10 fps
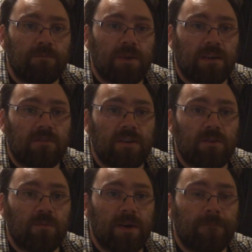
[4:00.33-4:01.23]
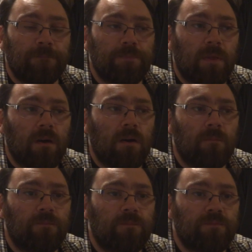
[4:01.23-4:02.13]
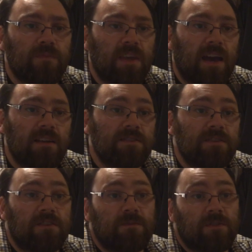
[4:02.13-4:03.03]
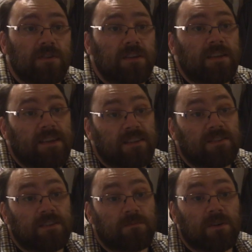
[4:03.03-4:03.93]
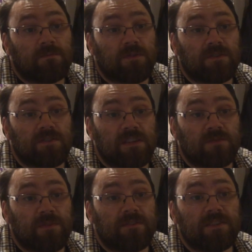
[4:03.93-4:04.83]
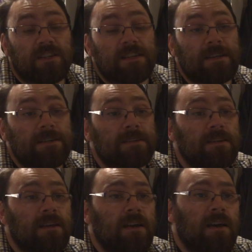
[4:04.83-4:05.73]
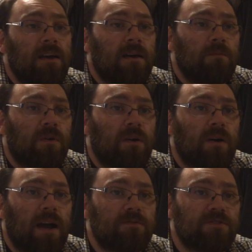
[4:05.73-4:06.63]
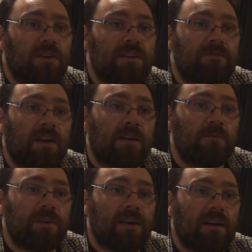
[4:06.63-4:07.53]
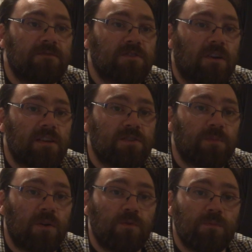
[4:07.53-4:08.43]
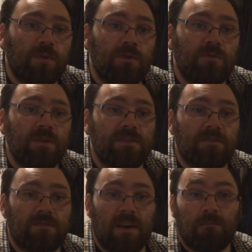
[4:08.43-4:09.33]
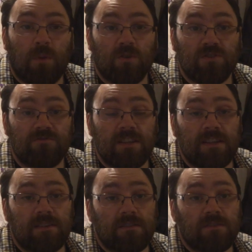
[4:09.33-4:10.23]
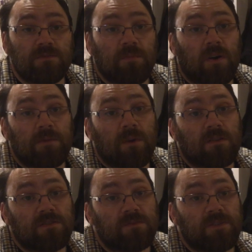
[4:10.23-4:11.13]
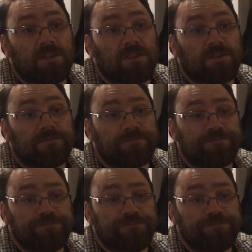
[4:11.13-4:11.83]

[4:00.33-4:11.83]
bicker a little bit. Um, Cal is the only one that can hear Sigma because they're spiritually linked. But outside of that, we have Silas Pope, who is their boss really. He's a spy master magician.